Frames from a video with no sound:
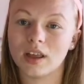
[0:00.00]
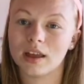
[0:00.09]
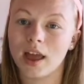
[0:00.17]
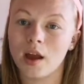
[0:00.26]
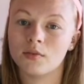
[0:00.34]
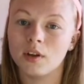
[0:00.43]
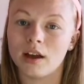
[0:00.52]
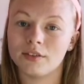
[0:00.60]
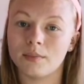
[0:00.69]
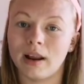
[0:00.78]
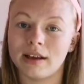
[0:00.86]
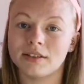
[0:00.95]
to count it as
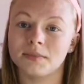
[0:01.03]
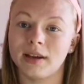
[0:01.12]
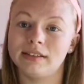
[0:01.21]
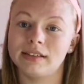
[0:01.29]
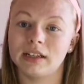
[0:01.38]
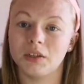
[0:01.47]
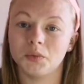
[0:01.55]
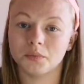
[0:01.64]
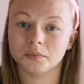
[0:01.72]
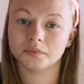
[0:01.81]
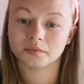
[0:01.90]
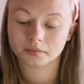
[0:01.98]
a blessing, basically.
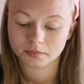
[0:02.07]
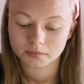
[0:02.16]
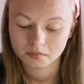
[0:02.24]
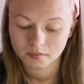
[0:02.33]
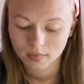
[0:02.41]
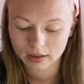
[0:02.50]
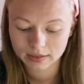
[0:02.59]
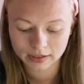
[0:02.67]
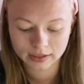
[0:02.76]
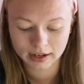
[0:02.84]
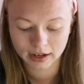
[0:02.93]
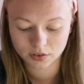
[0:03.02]

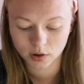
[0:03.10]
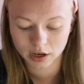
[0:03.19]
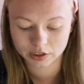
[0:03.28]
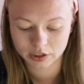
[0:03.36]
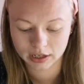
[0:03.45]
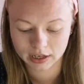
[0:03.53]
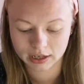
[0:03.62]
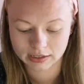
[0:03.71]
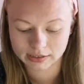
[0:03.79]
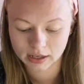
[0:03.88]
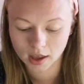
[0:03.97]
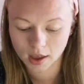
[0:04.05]
Then the next question
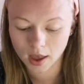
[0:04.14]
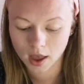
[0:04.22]
is